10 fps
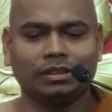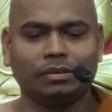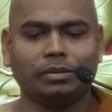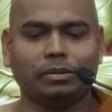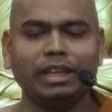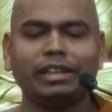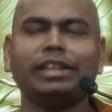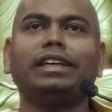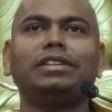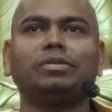one thing
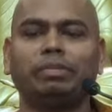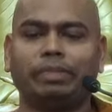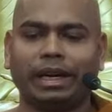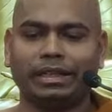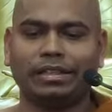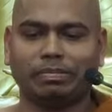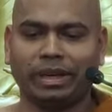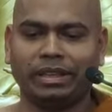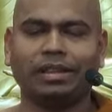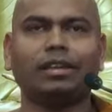is we practice
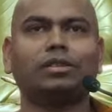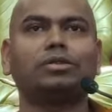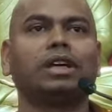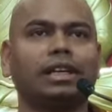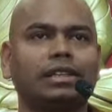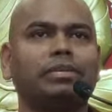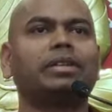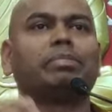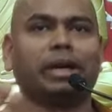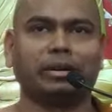metta to cultivate
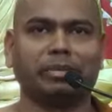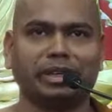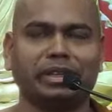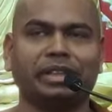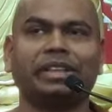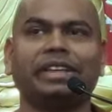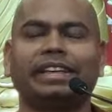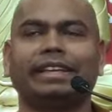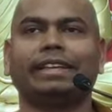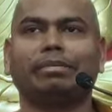parami.
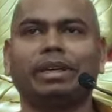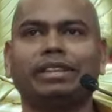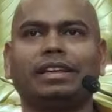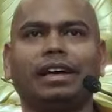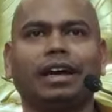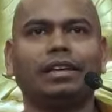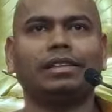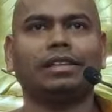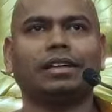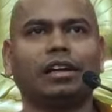Metta as
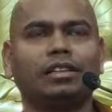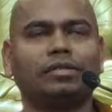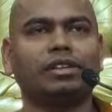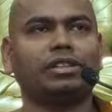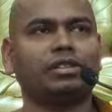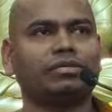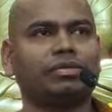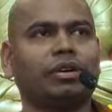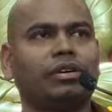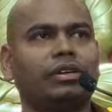a cultivation
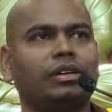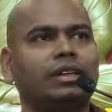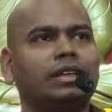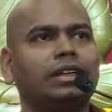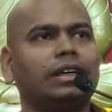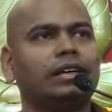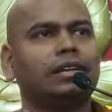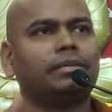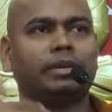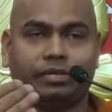for
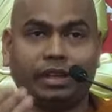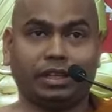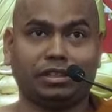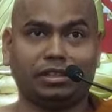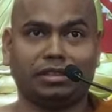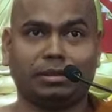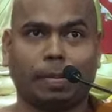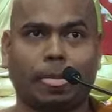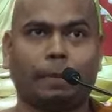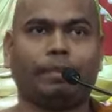perfections.
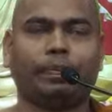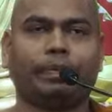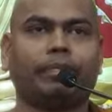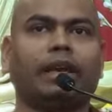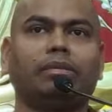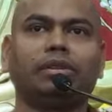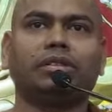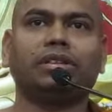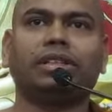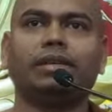Among the
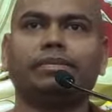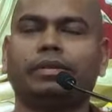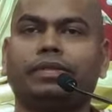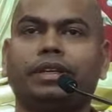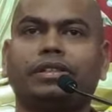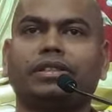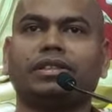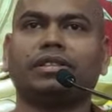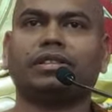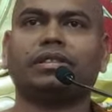10
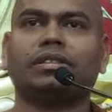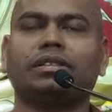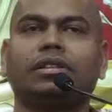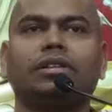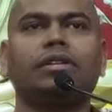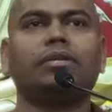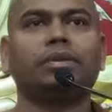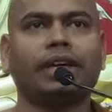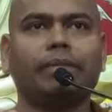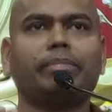perfections, we
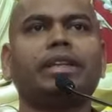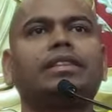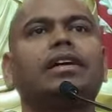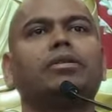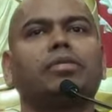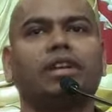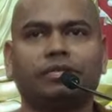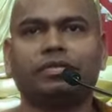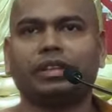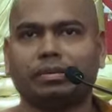have metta, one of
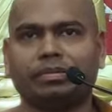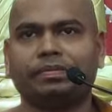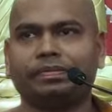them.